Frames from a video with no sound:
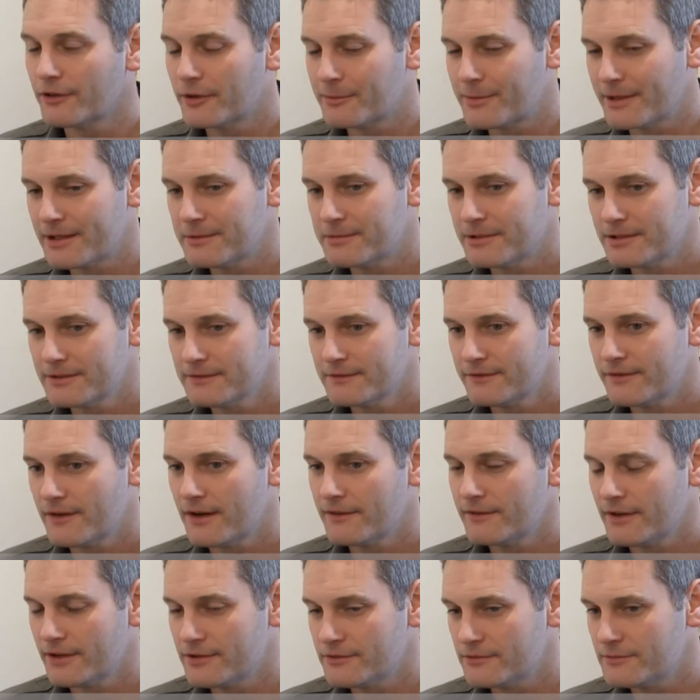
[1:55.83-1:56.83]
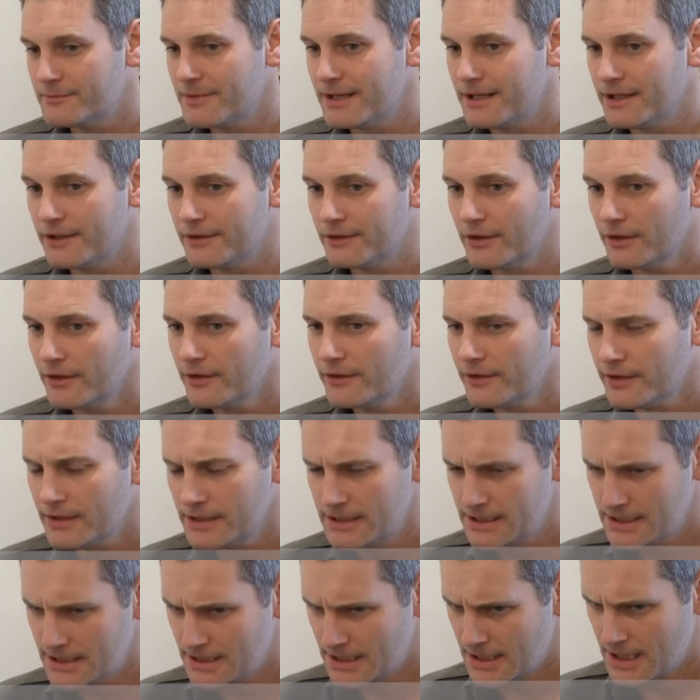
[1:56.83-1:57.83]
I beg your pardon, $500
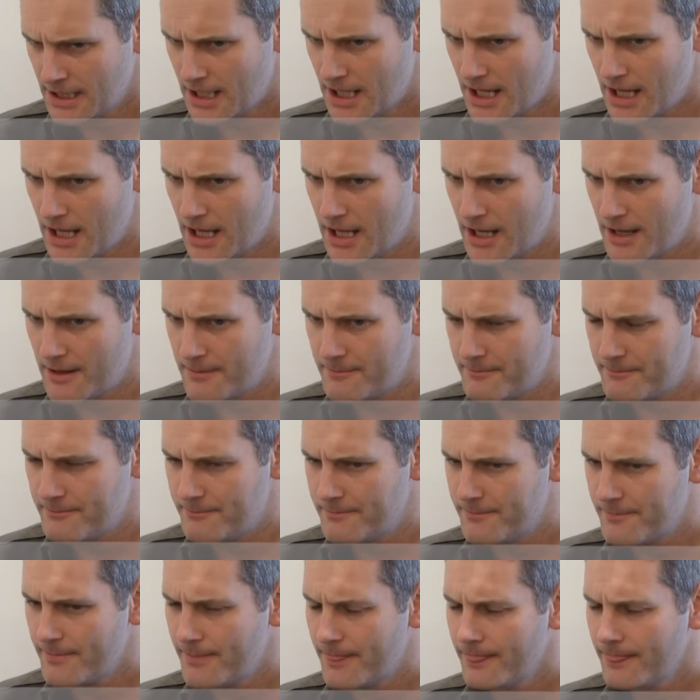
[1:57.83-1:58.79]
million.